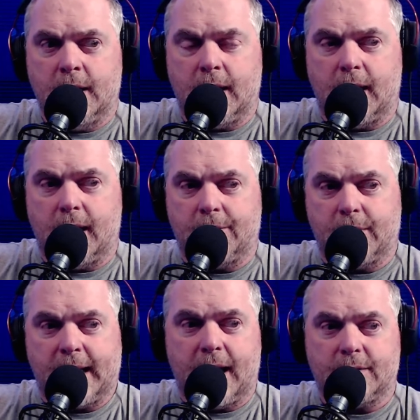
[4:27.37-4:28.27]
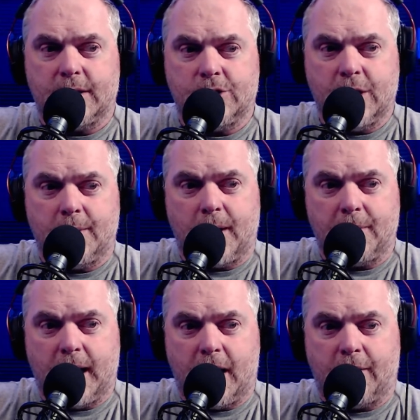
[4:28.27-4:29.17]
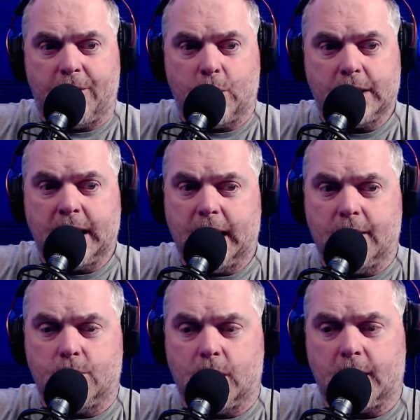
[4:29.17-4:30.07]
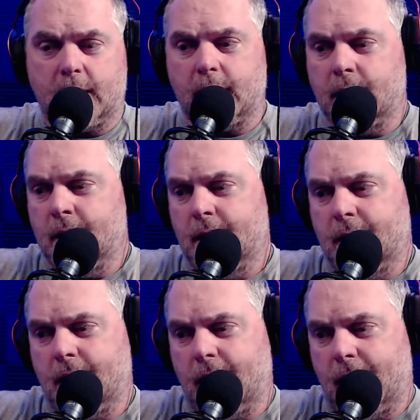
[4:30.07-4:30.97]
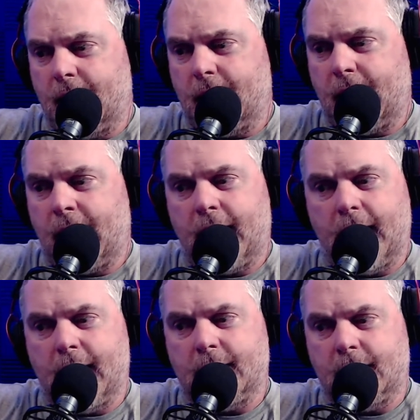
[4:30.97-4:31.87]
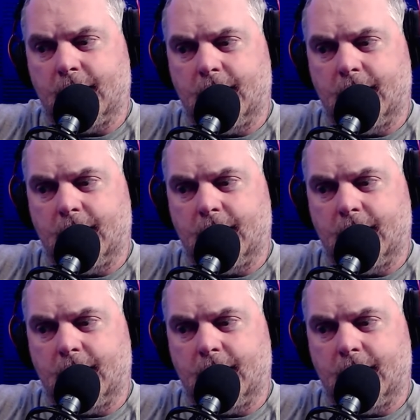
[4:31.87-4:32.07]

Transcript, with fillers: Uh, if we count the gym, I'm in hour fourteen of working, uh, and